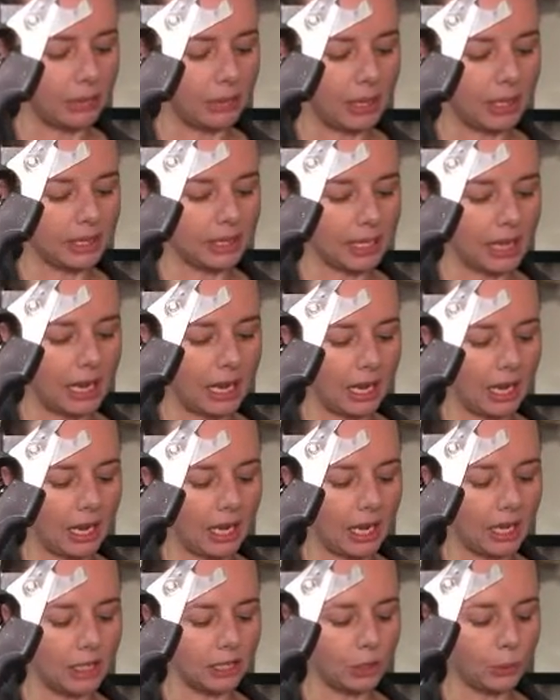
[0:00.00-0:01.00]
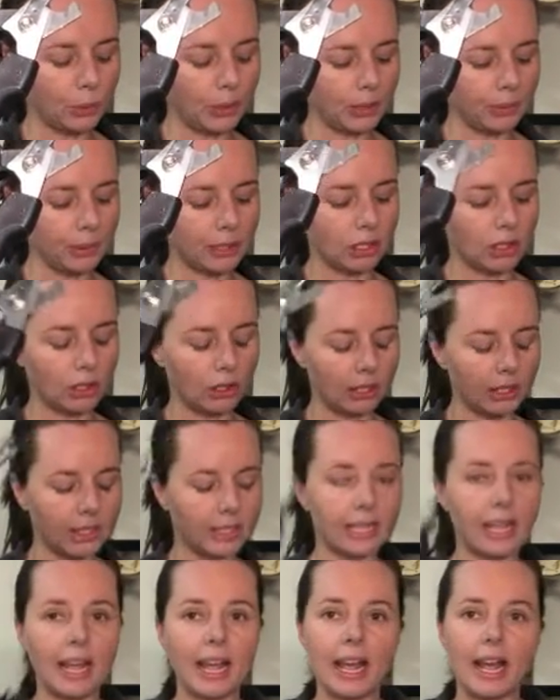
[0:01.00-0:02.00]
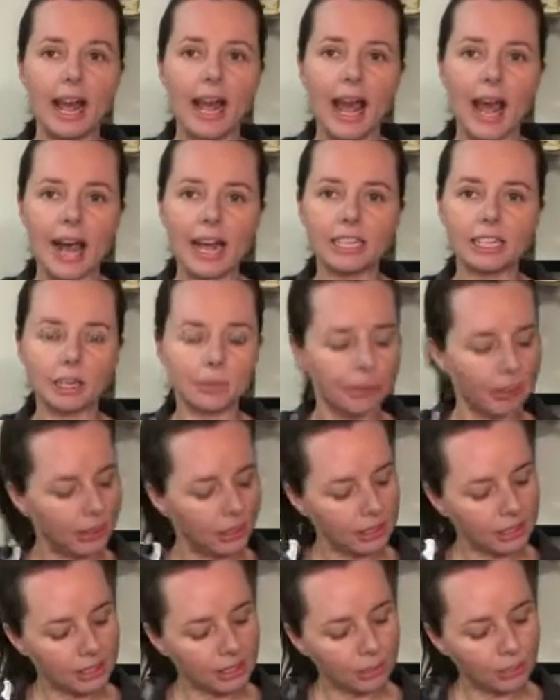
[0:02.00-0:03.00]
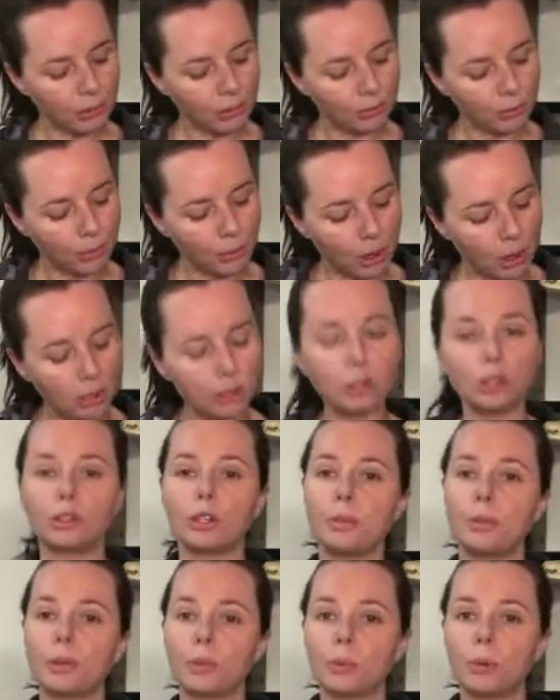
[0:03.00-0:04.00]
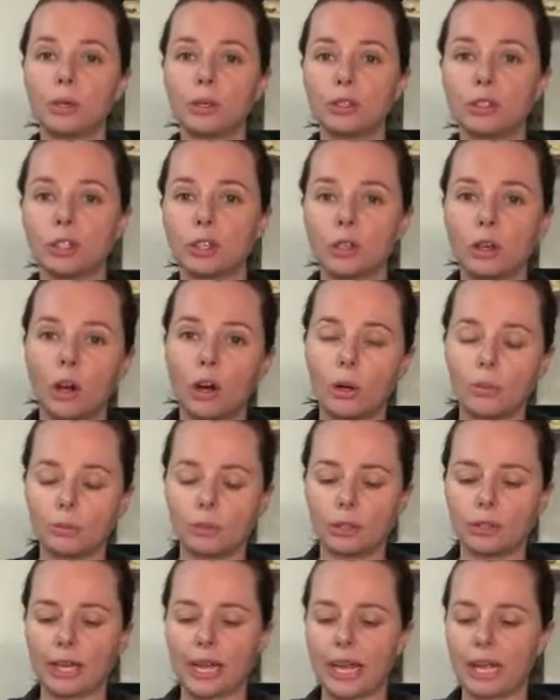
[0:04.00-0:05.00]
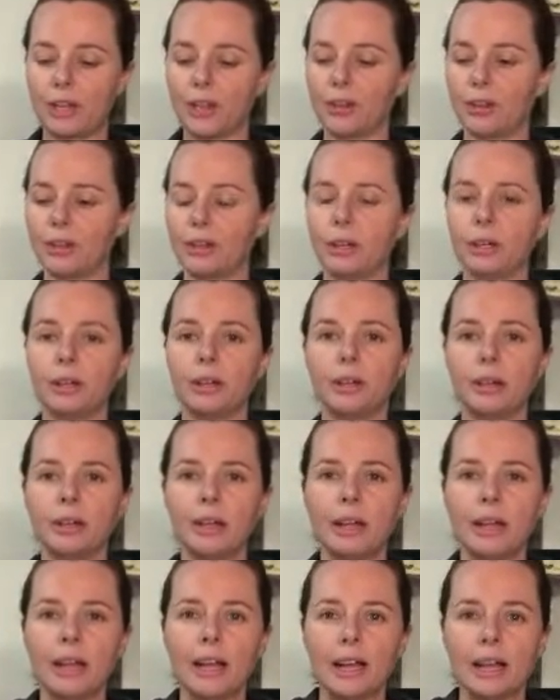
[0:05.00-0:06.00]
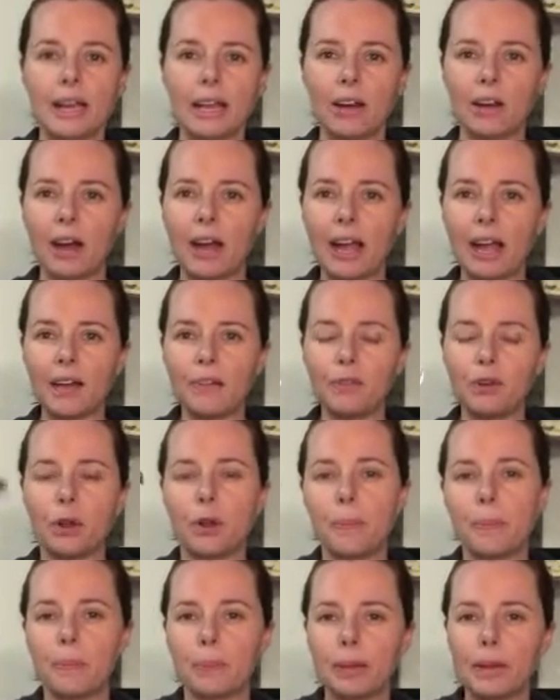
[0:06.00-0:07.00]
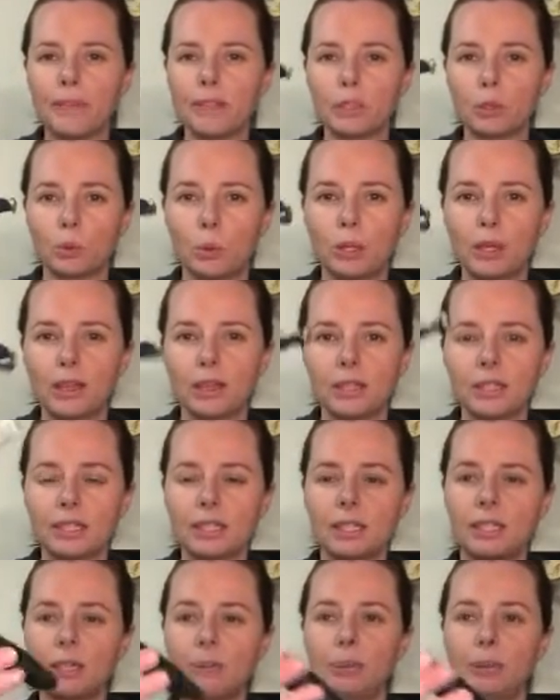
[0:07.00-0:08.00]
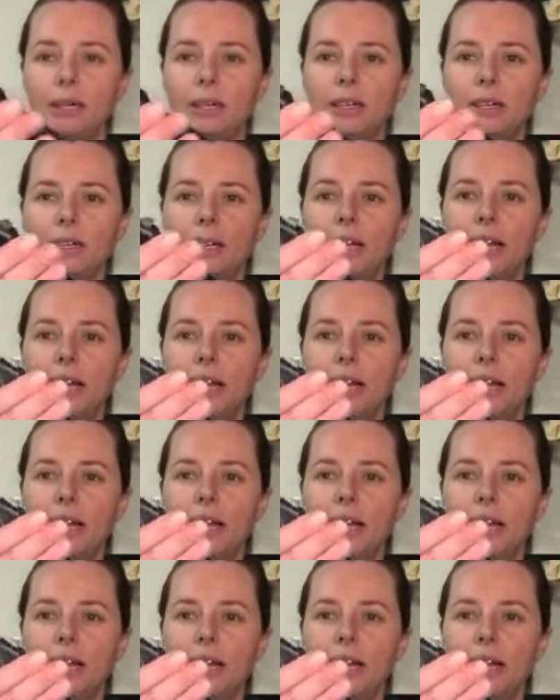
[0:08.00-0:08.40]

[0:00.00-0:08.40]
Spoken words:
ones are $21, and I purchased this one from ozgroomingworld.com.au. Now I have no beefs with this clipper,